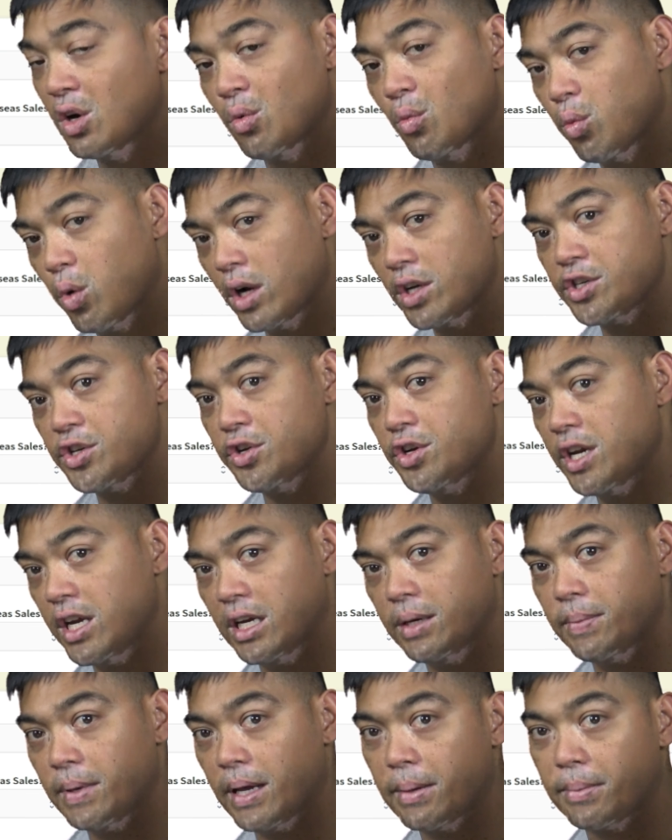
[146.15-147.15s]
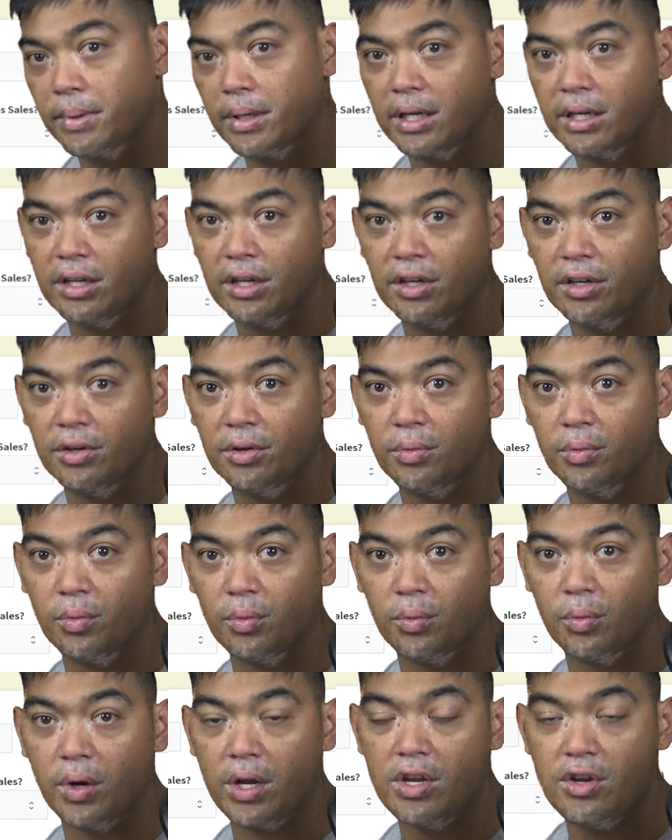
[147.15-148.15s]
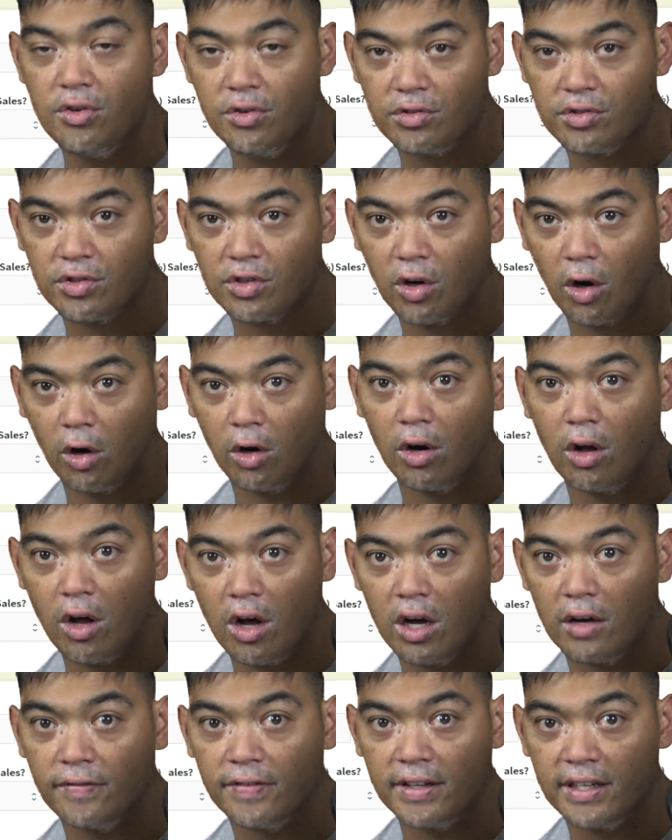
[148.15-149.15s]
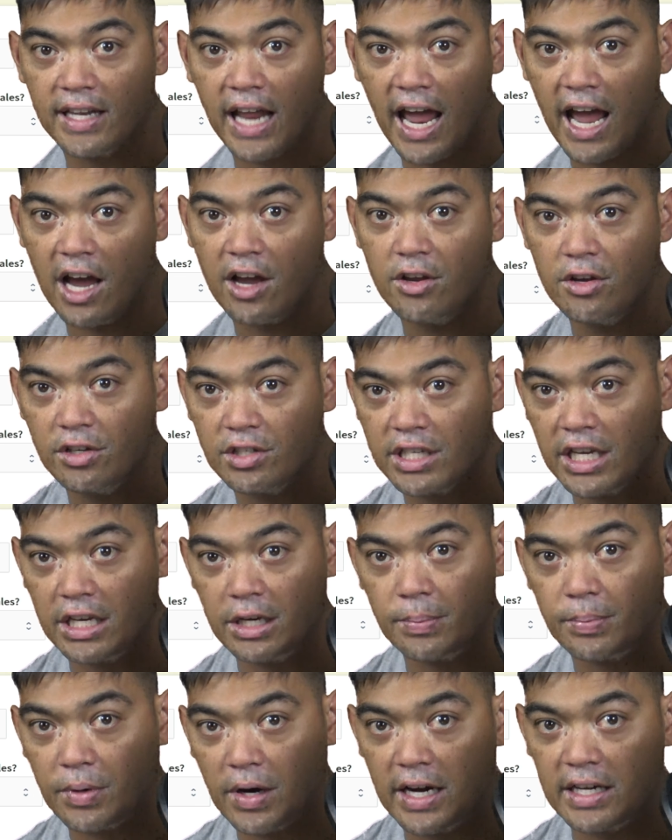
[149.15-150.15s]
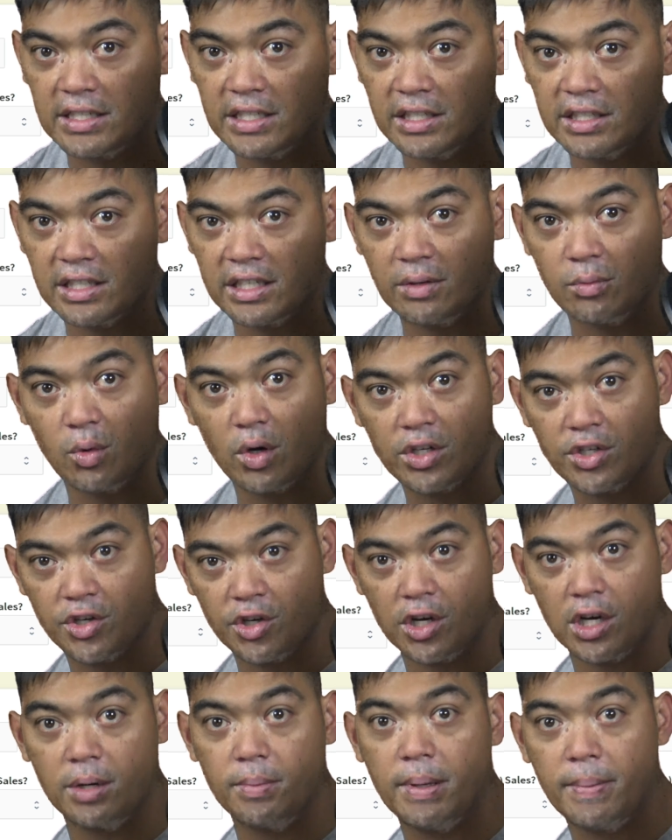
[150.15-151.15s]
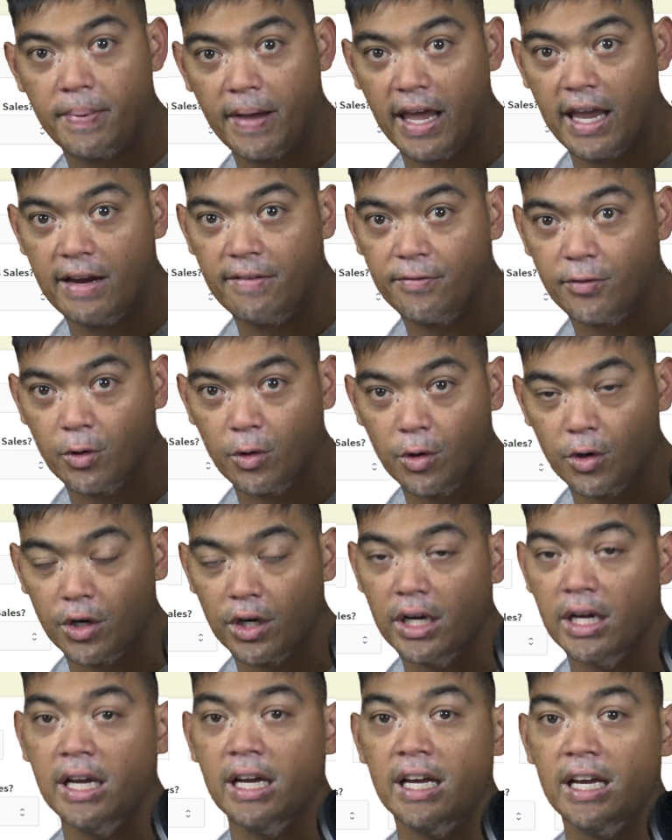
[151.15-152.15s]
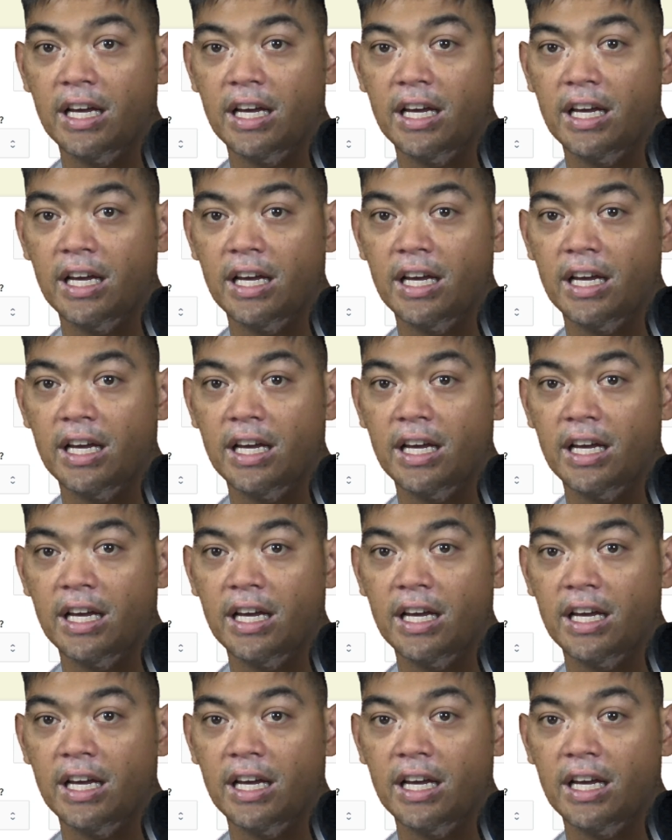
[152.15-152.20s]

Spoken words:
what you need to be able to do when you start off, and how you set your prices and what you're going to be paying for